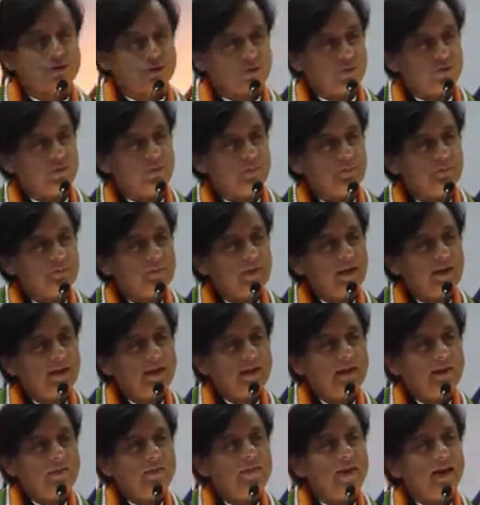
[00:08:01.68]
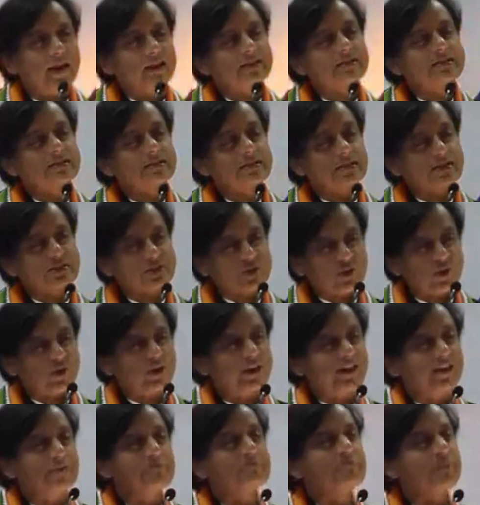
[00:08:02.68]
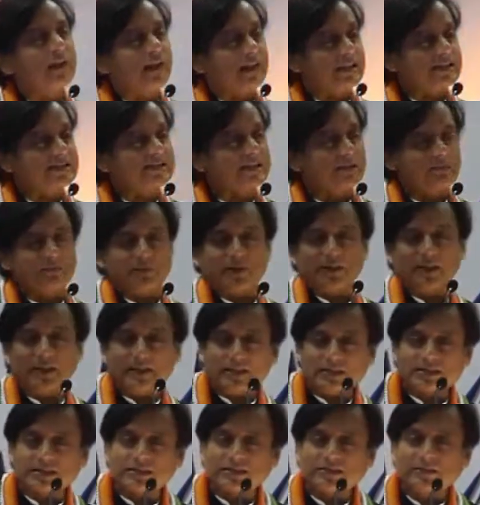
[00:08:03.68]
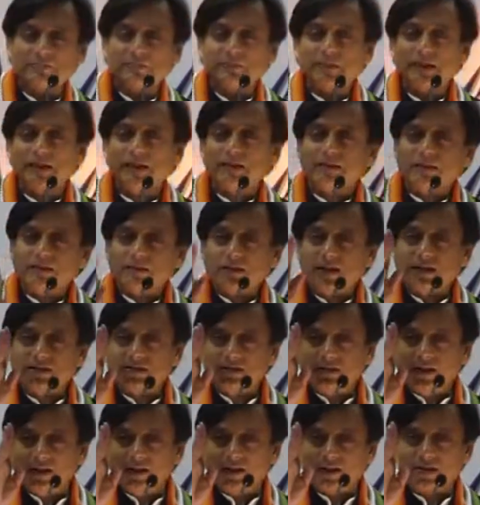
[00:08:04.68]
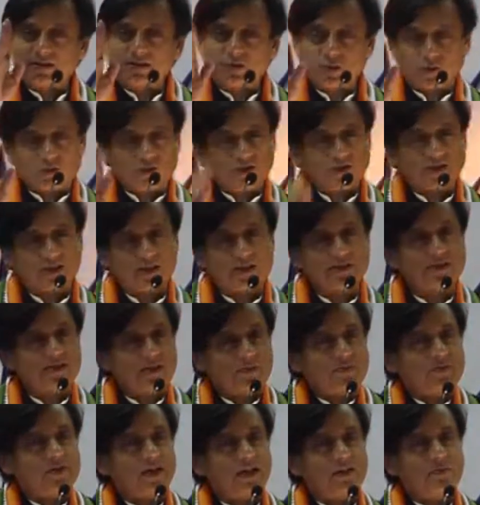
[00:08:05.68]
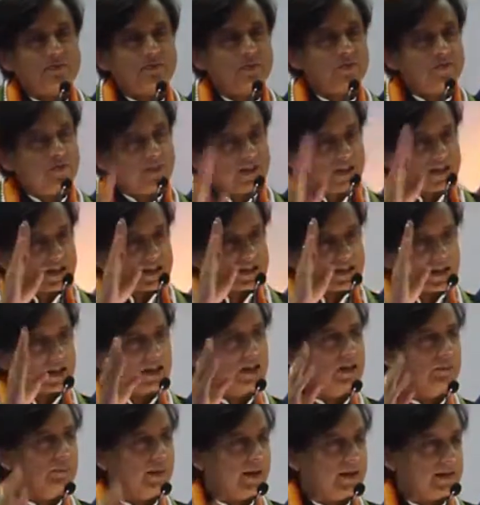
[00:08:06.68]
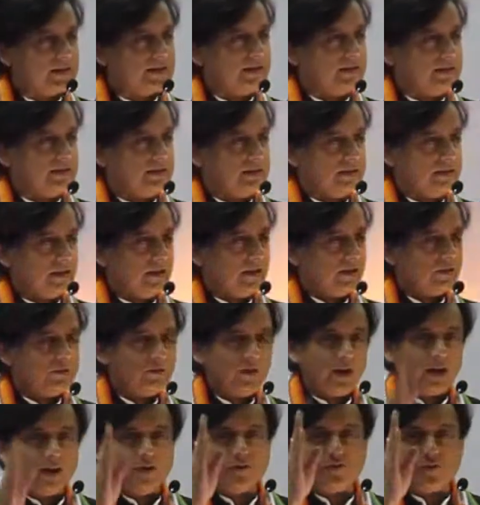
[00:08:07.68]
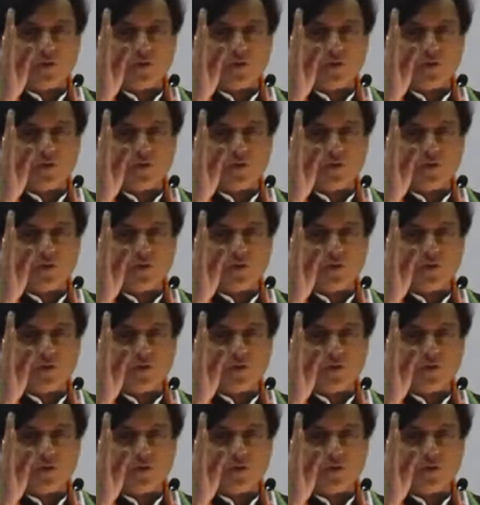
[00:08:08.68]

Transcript: true that the story implies something else, that engineering students can sometimes be very single-minded, very